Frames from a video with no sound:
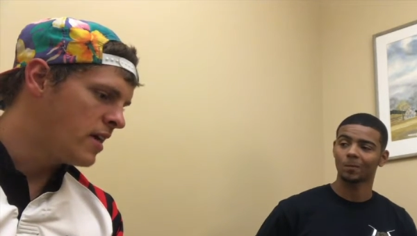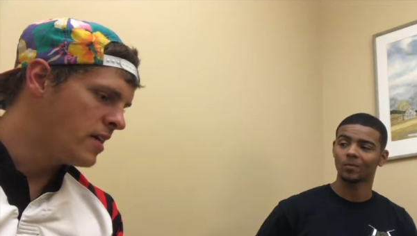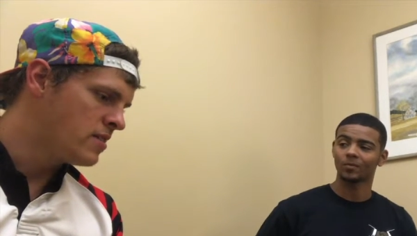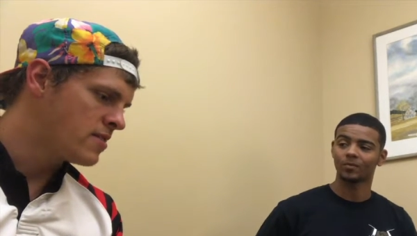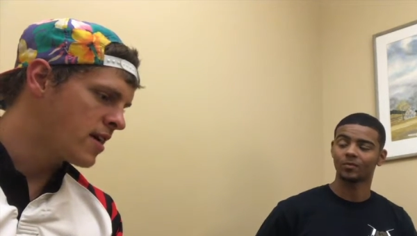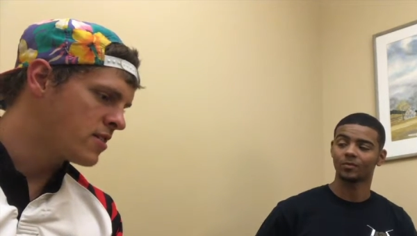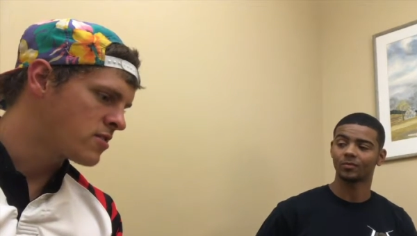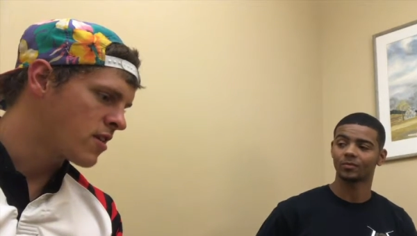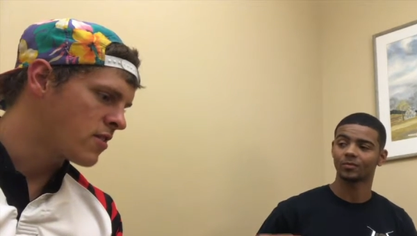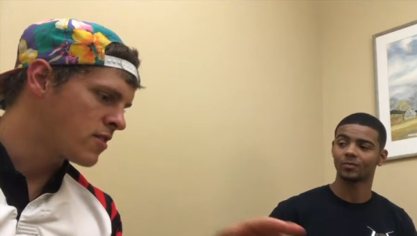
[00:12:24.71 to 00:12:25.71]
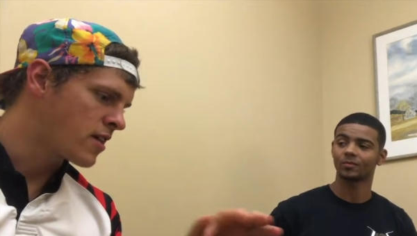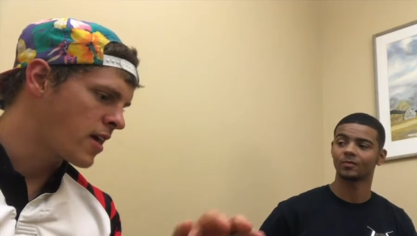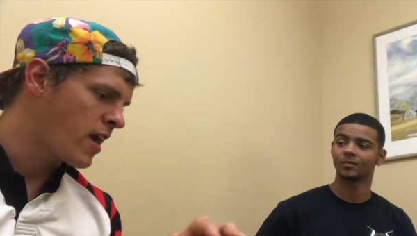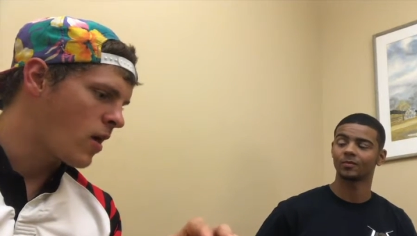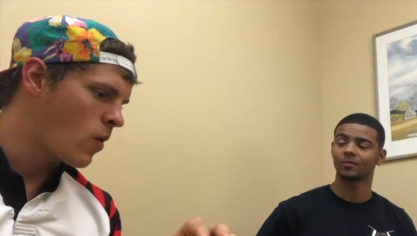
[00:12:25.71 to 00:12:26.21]
Speaker 1: Is I start
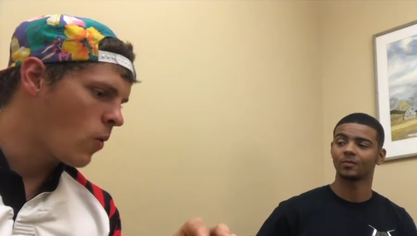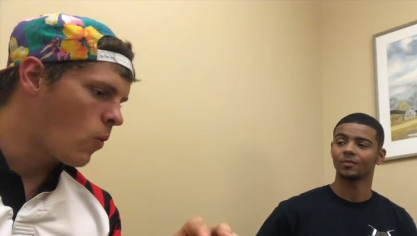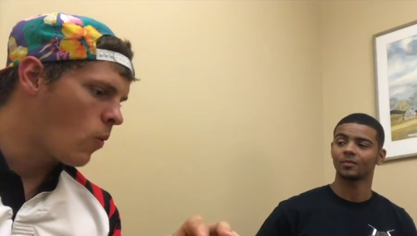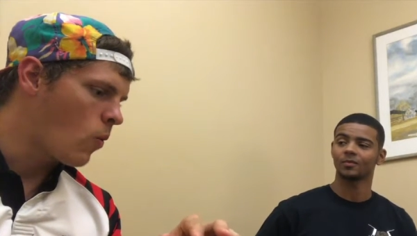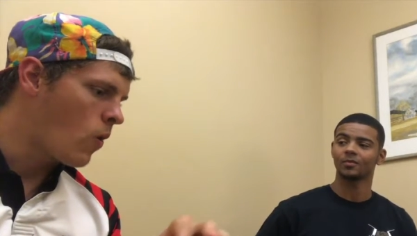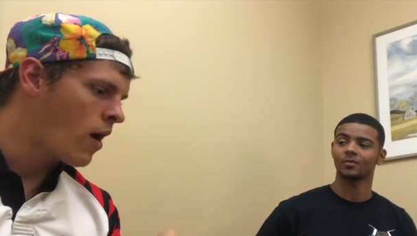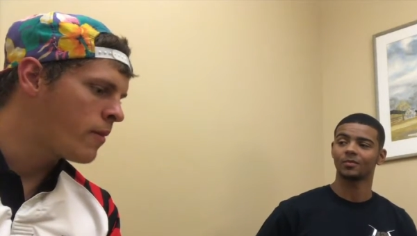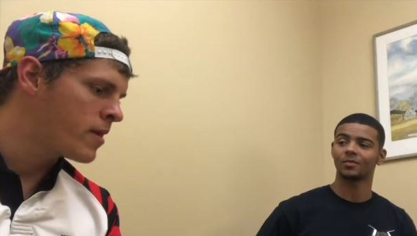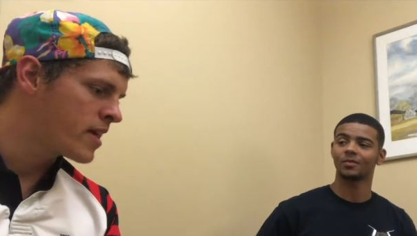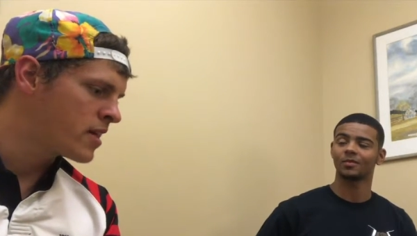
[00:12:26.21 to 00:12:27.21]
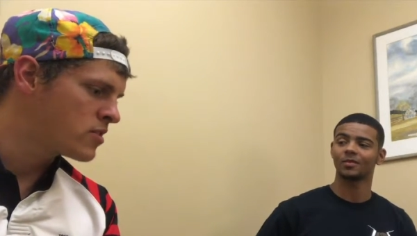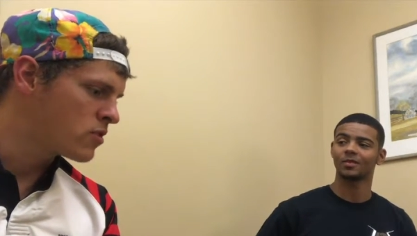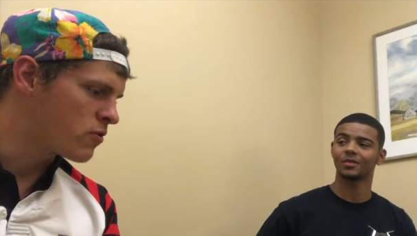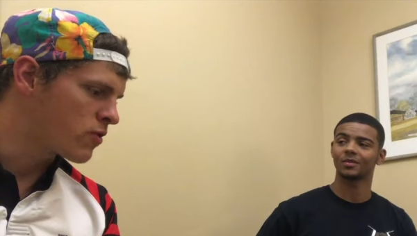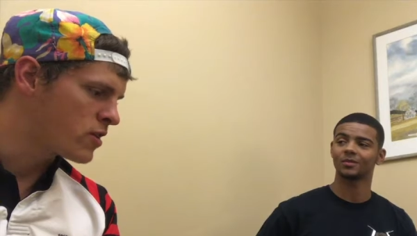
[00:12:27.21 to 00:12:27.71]
looking at why am I getting
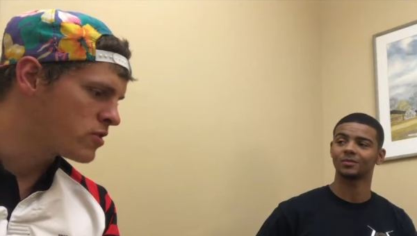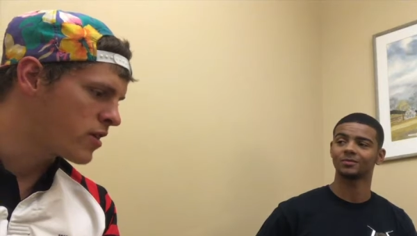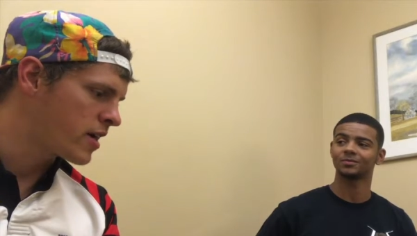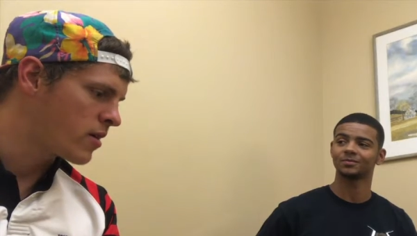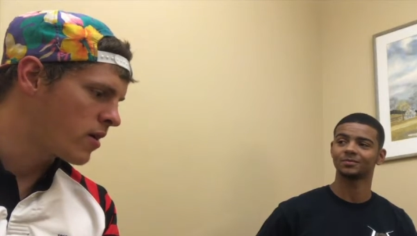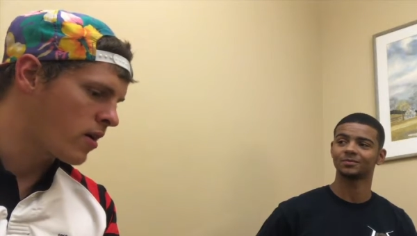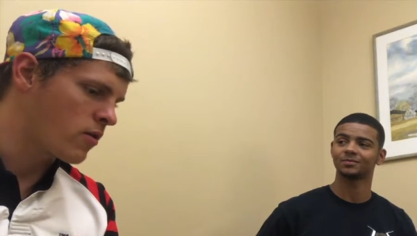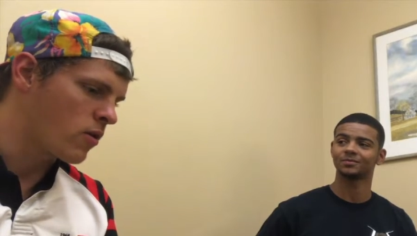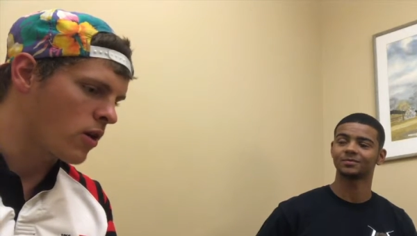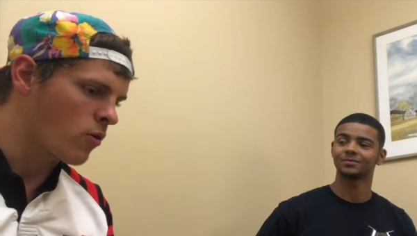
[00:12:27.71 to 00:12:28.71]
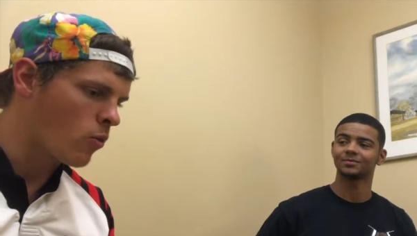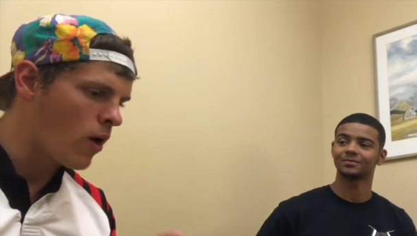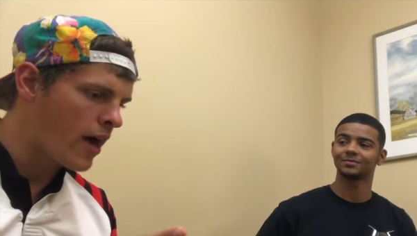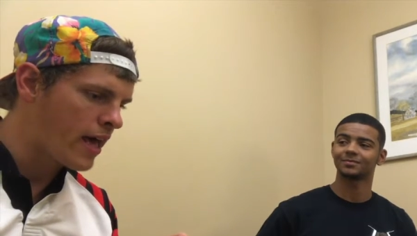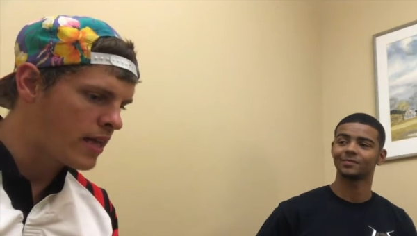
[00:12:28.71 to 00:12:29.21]
so frustrated or, or
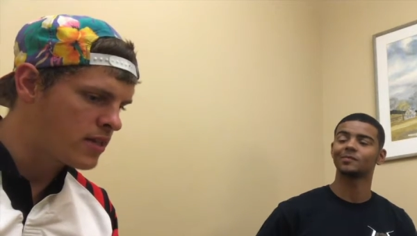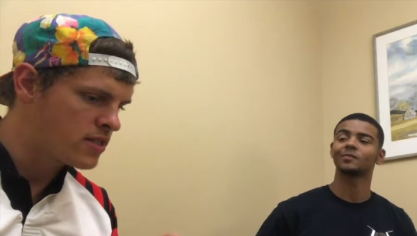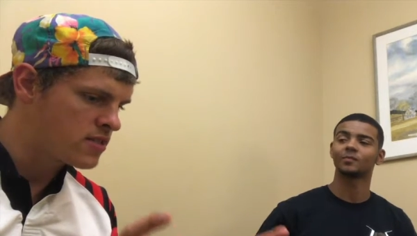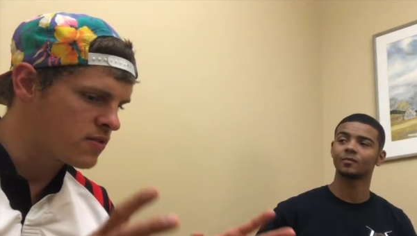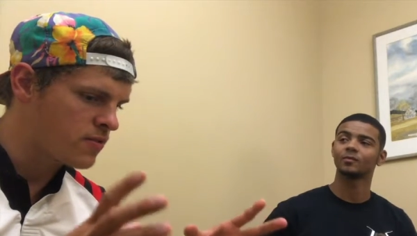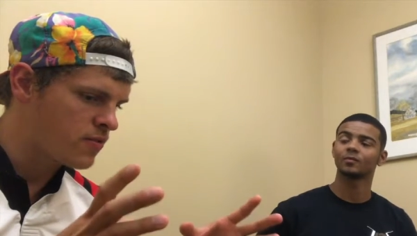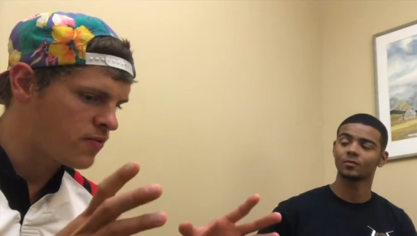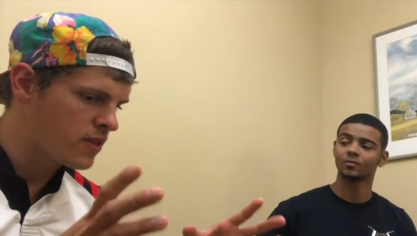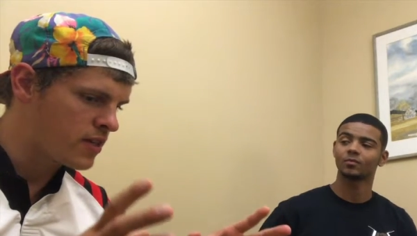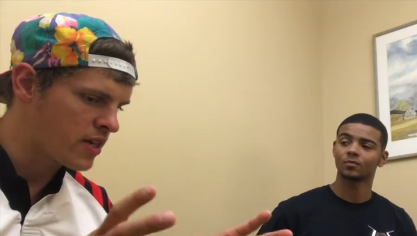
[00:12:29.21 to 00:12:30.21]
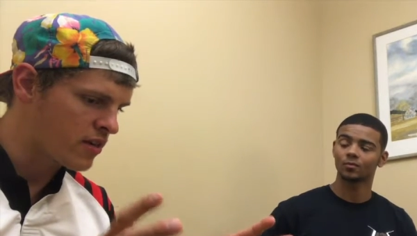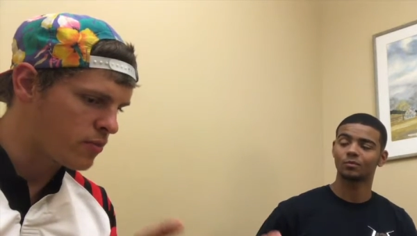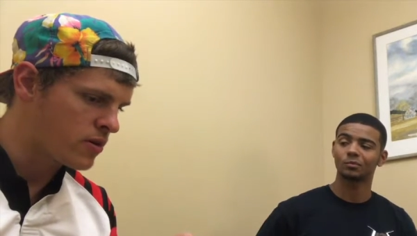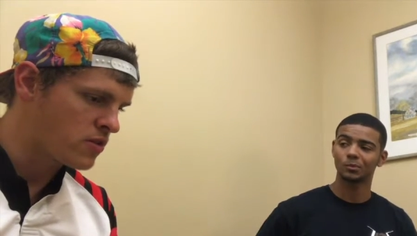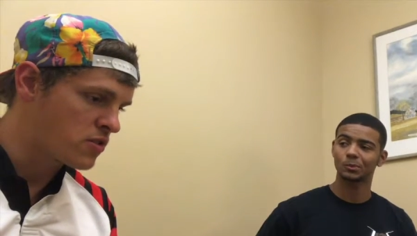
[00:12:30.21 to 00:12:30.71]
why does it feel like
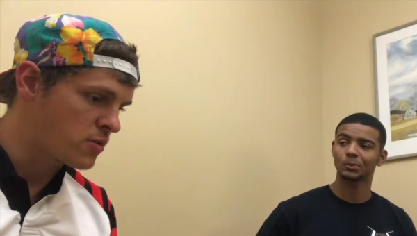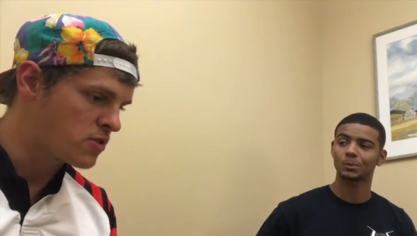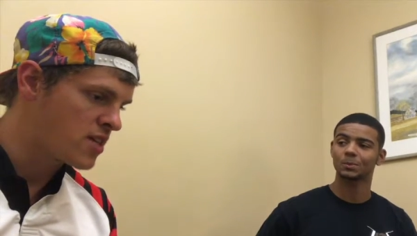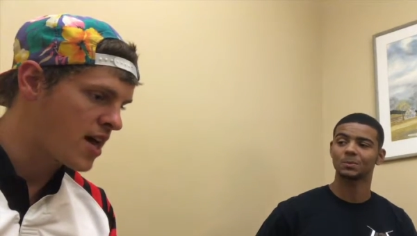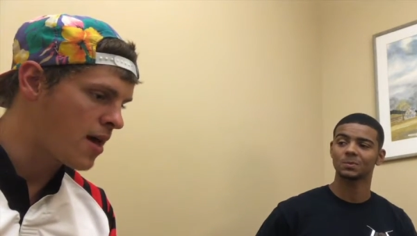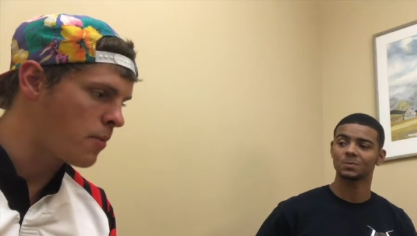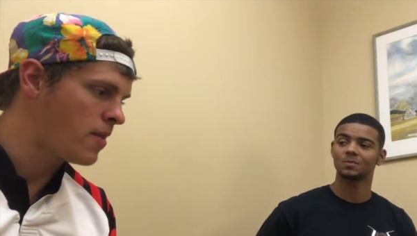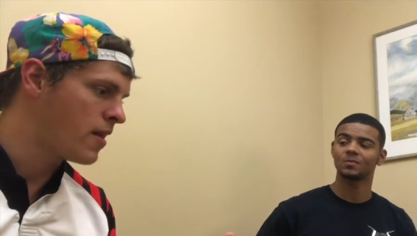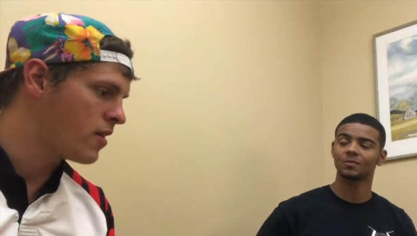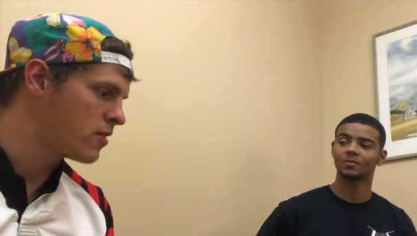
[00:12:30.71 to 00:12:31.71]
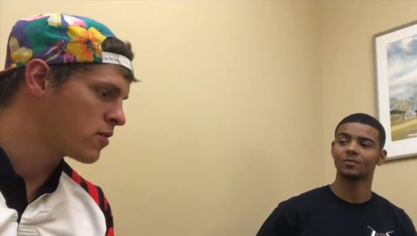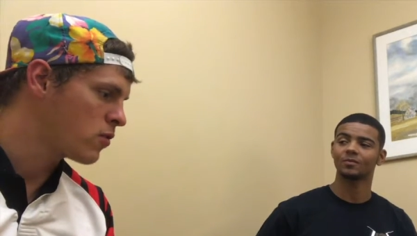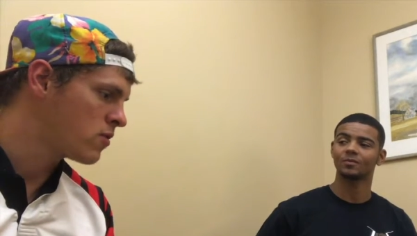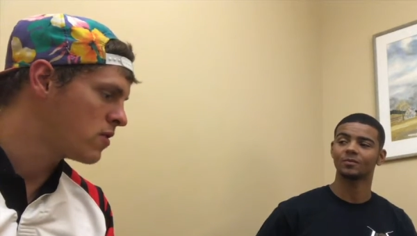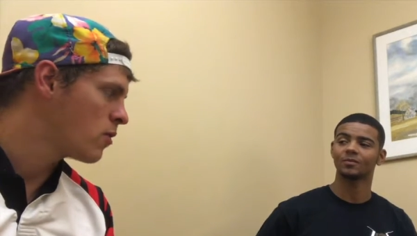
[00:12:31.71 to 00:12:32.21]
I'm putting so much time and then I look
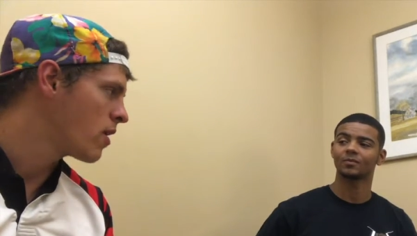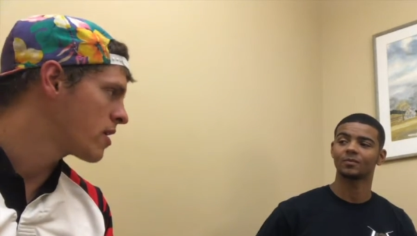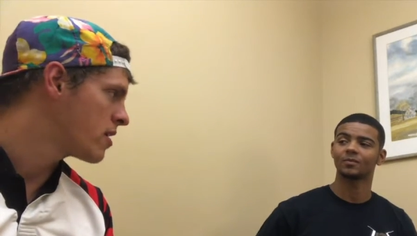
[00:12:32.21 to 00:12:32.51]
to see where I